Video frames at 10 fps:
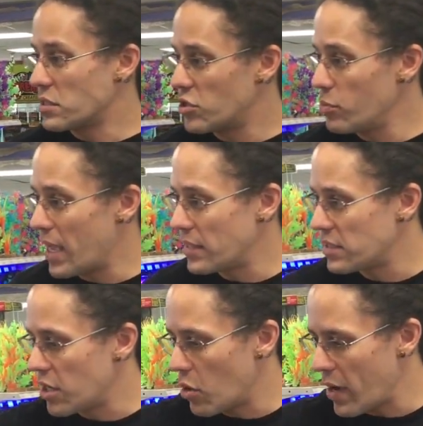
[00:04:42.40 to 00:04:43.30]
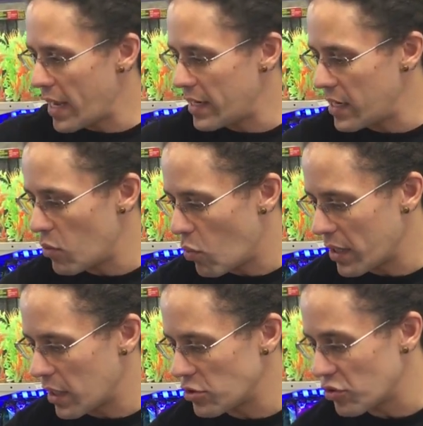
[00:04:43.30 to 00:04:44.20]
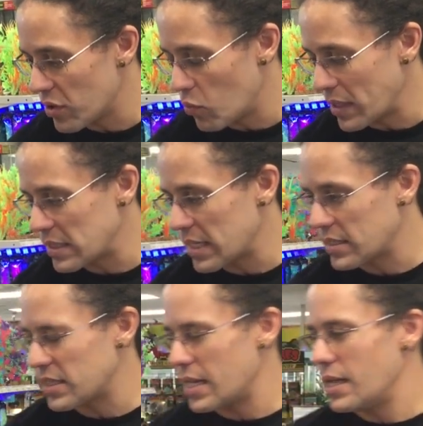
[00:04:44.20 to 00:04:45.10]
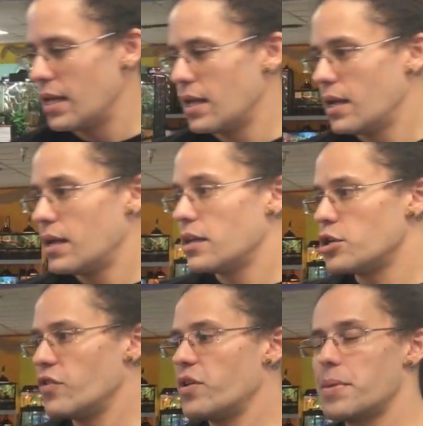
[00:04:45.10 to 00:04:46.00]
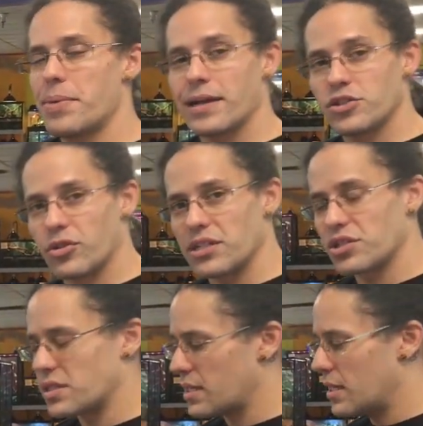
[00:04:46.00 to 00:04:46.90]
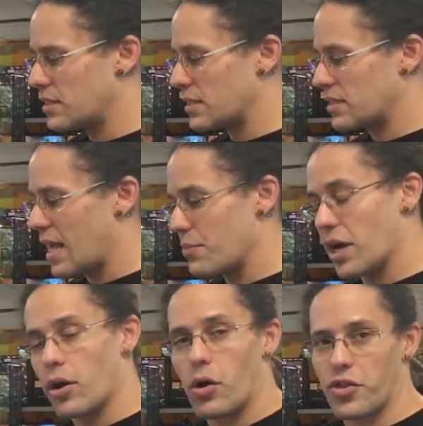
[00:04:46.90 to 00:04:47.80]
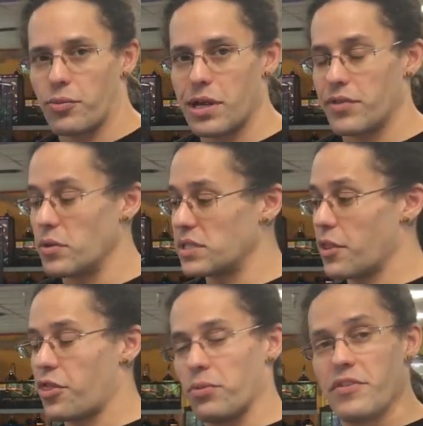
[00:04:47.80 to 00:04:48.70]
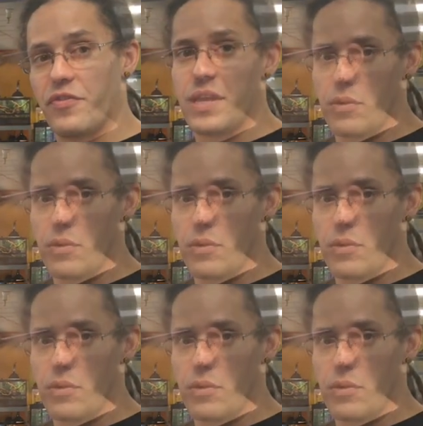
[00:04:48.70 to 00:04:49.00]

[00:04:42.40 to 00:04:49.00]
Our ZoomEds go 80, 100, and 160. UVB penetration is the same on all three of those, 3